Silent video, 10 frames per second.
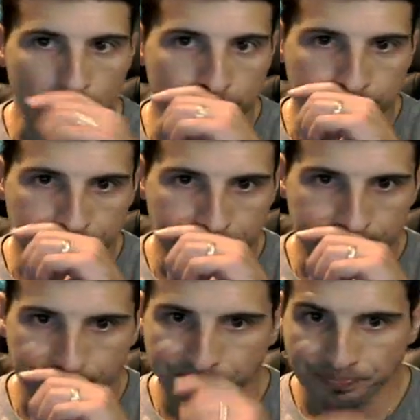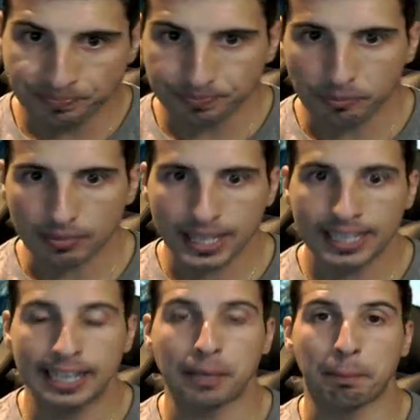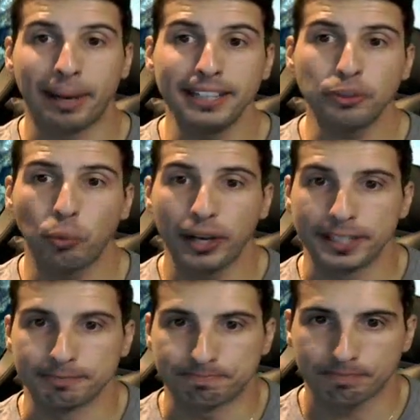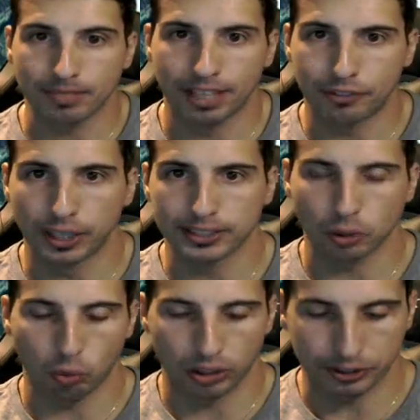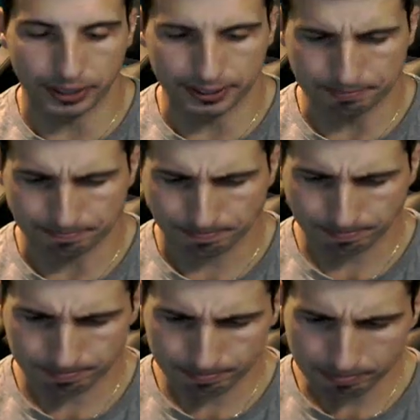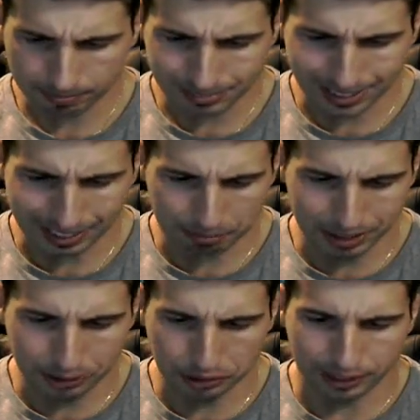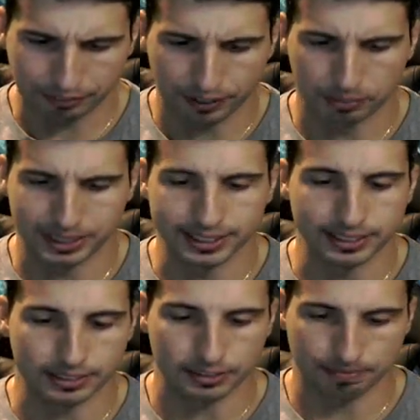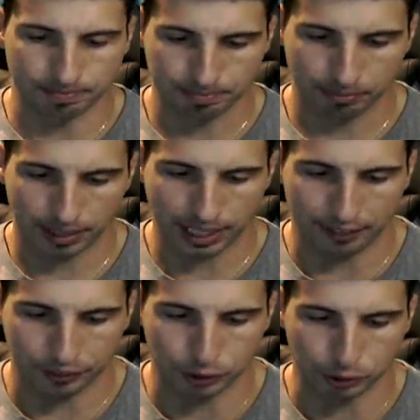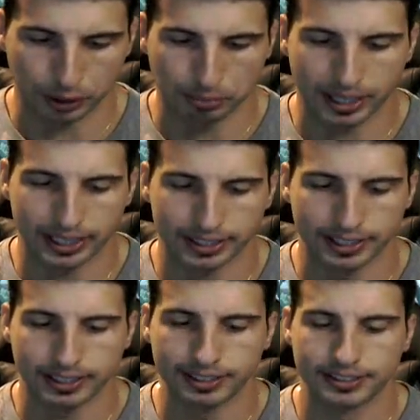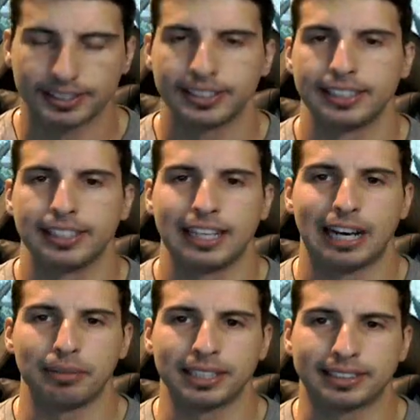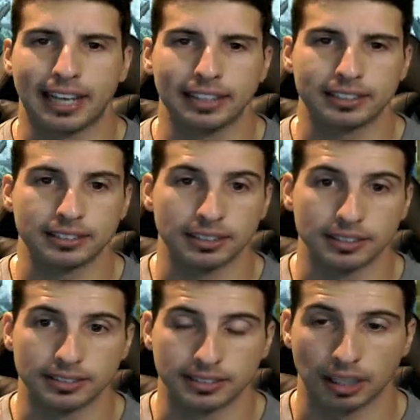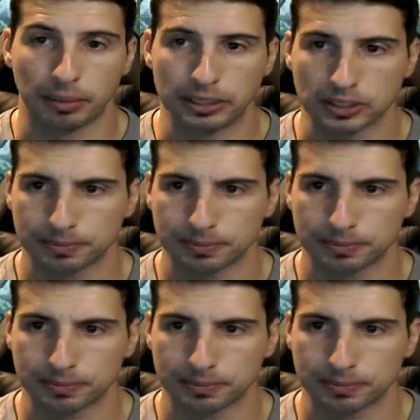Mm. And by the way, if you guys are wondering, I'm literally filming this after doing my, uh, I'm in Italian summons.